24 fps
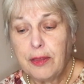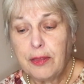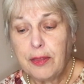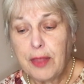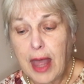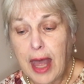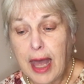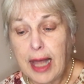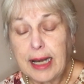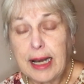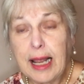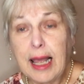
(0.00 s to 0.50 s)

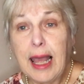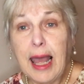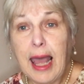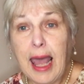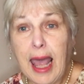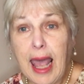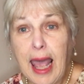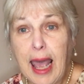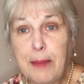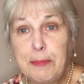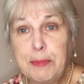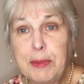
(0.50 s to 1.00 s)
that
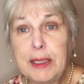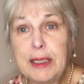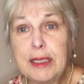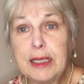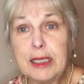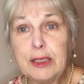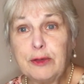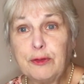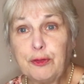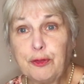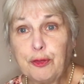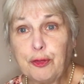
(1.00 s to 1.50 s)
happy
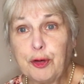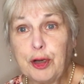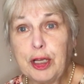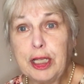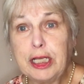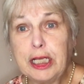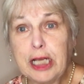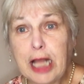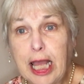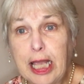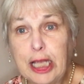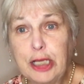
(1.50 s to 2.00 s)
and free
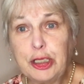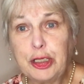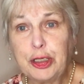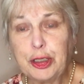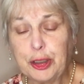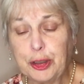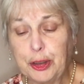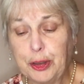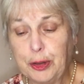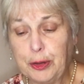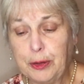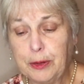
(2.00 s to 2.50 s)

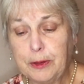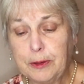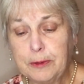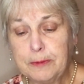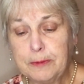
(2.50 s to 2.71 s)
nature.